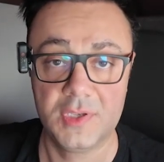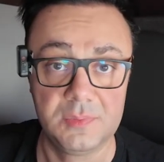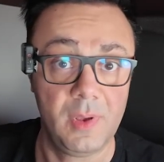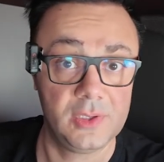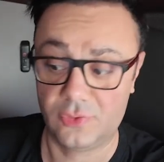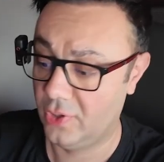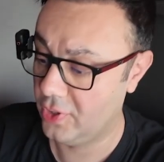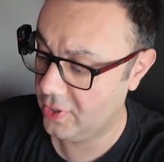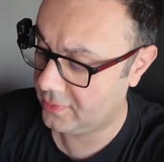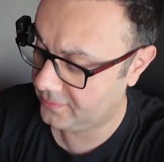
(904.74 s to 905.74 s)
Smells really
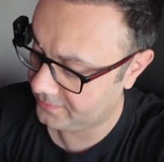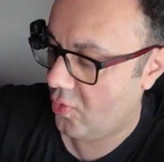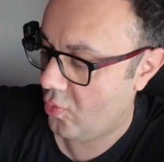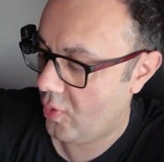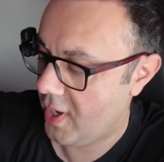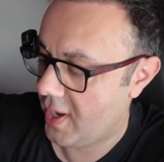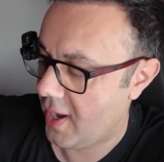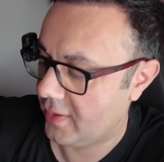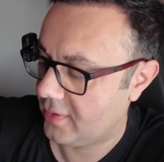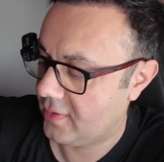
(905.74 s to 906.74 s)
good. We
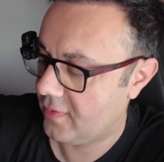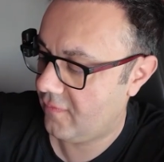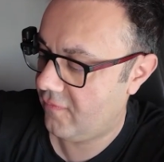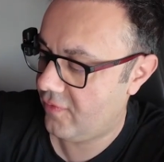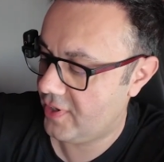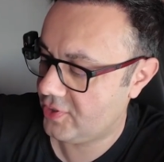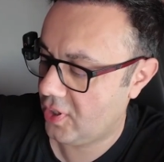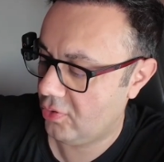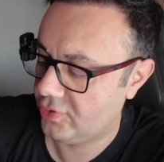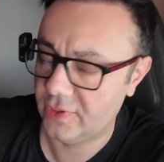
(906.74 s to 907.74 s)
got fresh
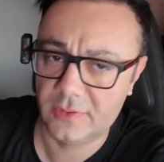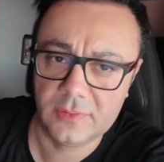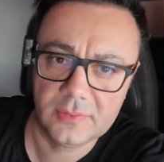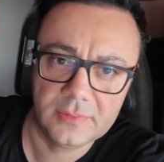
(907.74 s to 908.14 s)
lotion.